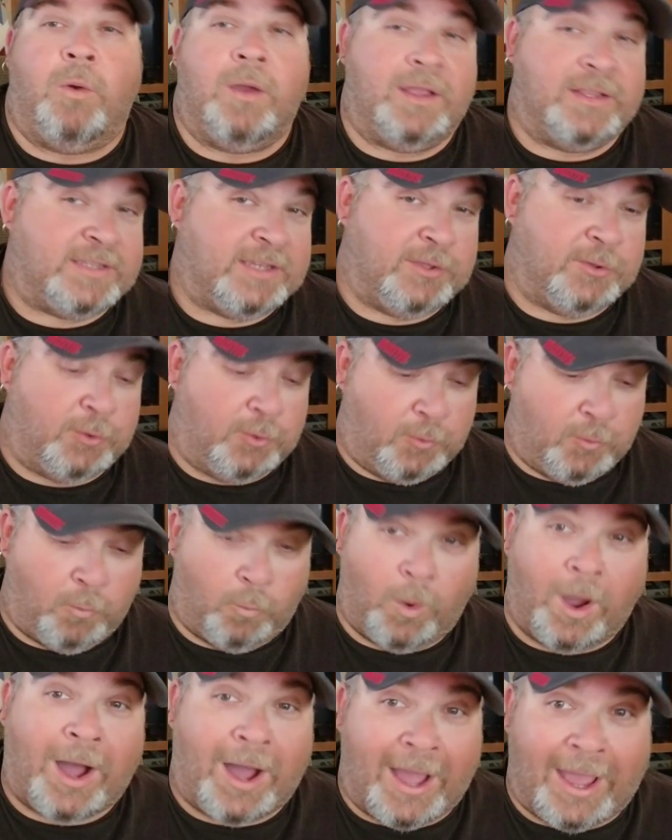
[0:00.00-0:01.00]
It's either
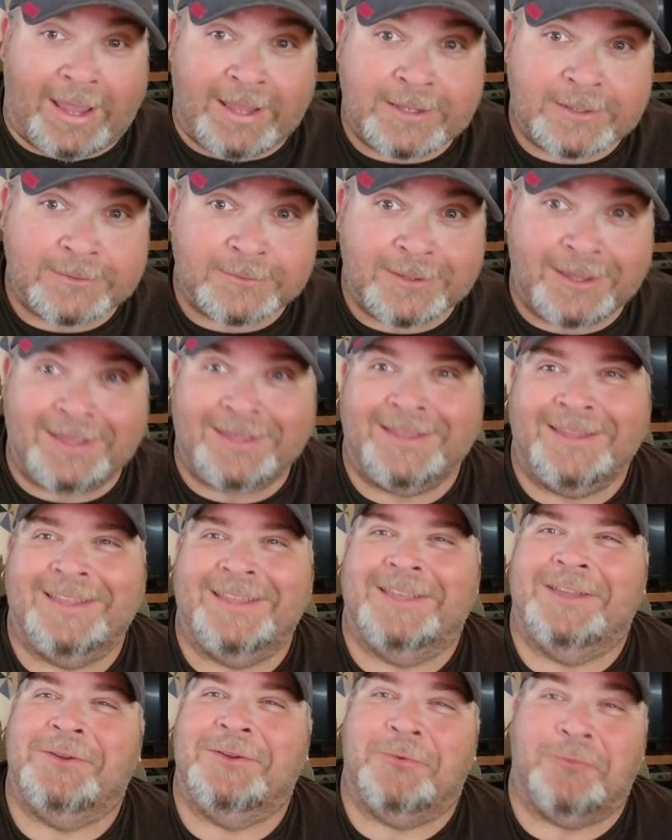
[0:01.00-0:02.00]
why
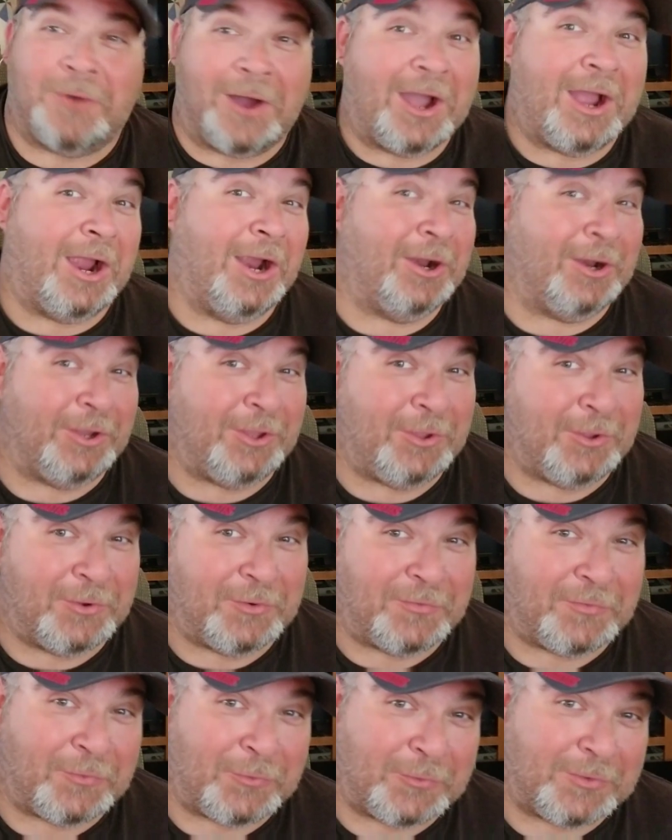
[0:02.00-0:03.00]
are you
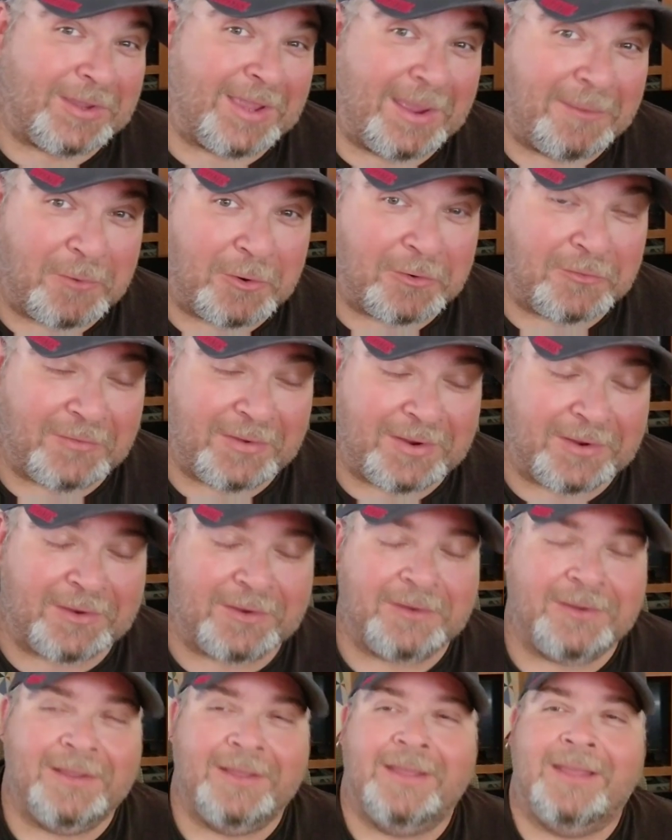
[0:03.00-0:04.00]
a full-time RVer?